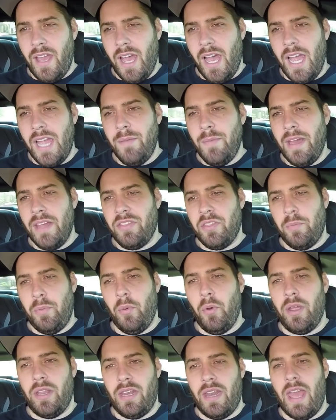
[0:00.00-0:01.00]
I'm at the
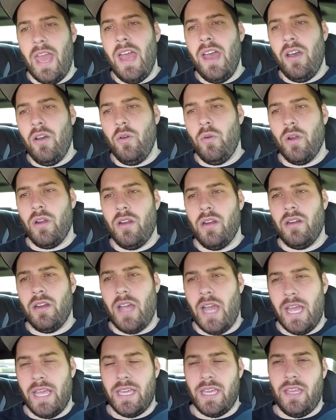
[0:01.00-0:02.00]
point now where
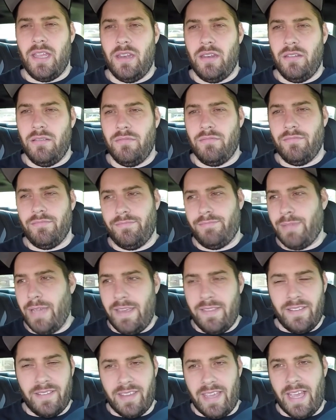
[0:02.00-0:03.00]
I can
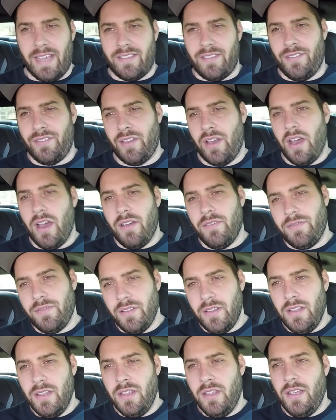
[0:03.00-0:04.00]
pay the taxes off.
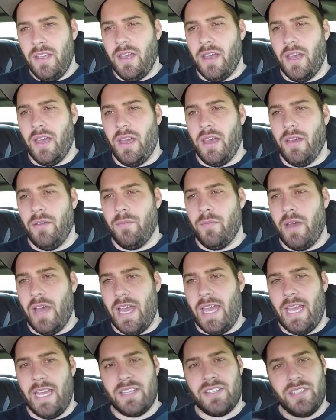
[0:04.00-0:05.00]

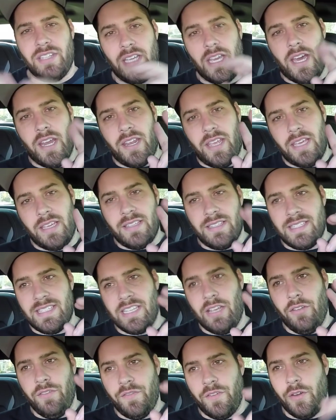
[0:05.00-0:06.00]
I actually got a
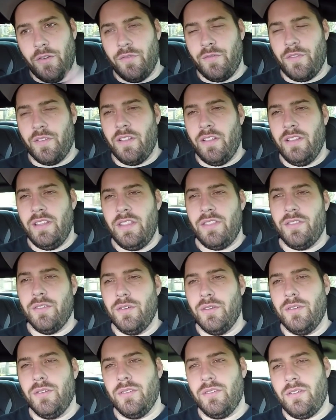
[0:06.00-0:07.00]
cell phone for the
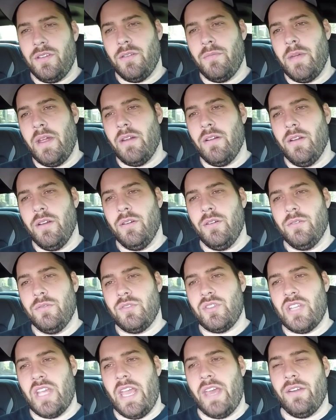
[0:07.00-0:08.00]
Lethal Camaro
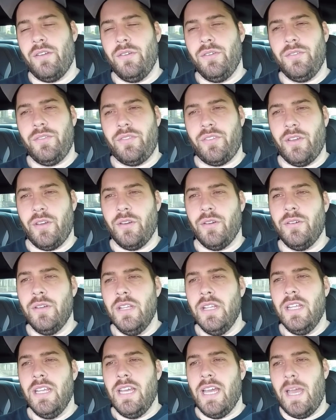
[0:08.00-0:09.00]
channel, so
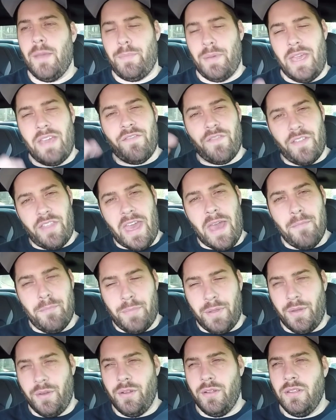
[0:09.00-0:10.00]
I pay for that
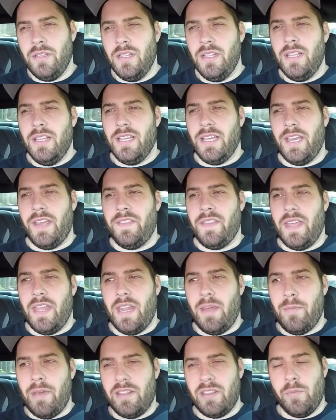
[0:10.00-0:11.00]
bill. And then
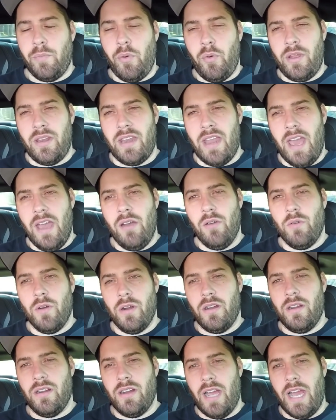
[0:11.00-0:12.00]
I'm at the point now
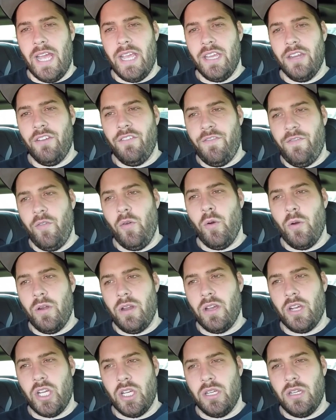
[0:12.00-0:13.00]
where I can afford
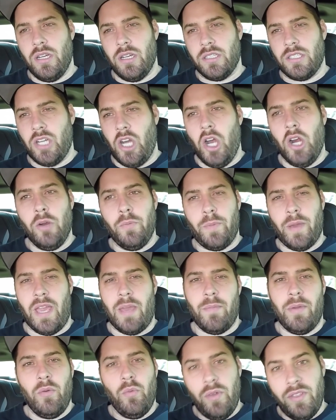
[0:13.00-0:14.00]
a car
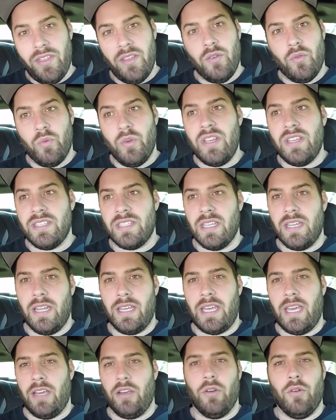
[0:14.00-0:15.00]
payment within reason. I
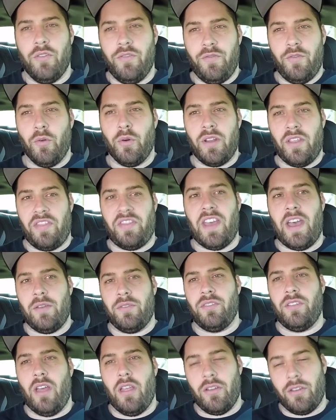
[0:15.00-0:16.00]
can't go afford
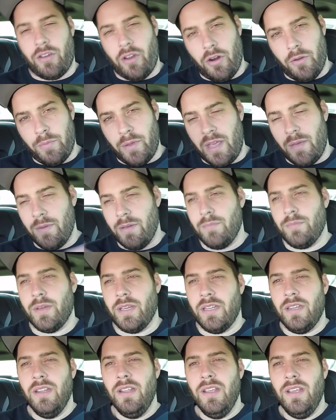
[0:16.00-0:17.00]
$1,000 car payment,
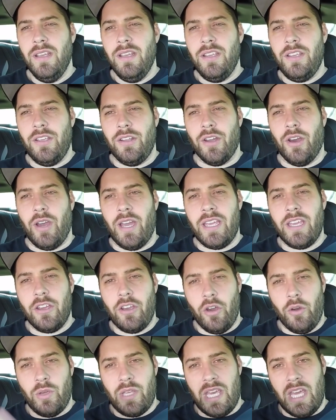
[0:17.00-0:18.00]
but you know, I can
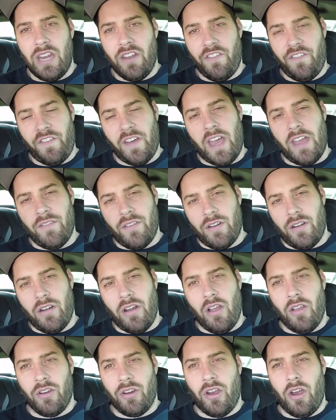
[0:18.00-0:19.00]
go get a
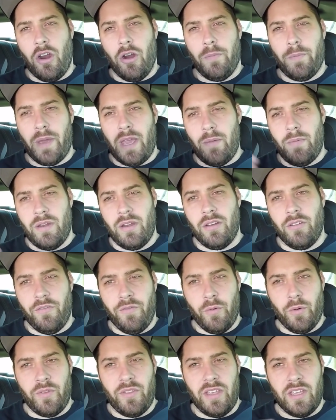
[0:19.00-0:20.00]
$500 car payment and
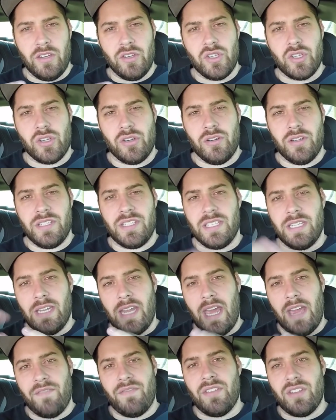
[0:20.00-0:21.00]
afford the insurance and
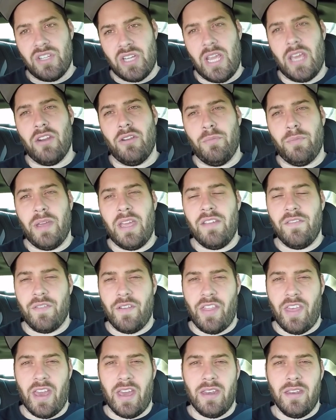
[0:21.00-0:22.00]
have the channel pay for
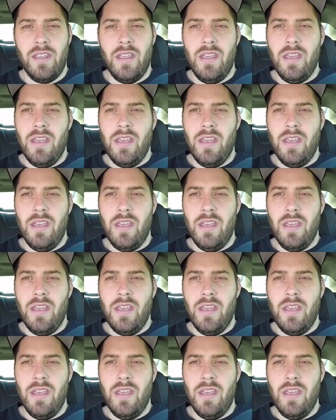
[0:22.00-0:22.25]
that.